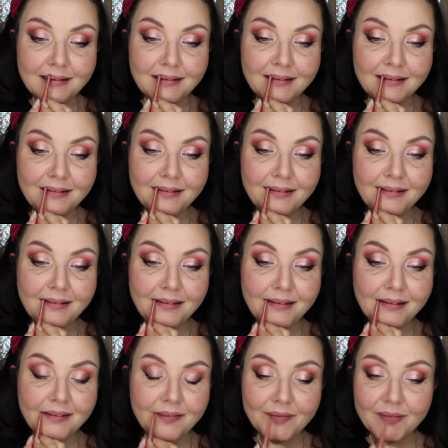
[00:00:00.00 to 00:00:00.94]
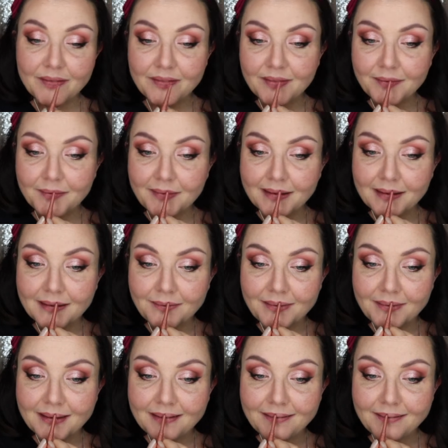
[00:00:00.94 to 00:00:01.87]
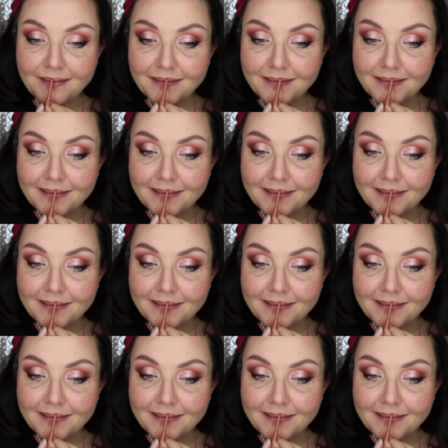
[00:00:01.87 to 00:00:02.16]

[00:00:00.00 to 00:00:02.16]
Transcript: I'm just using this one from Limelight.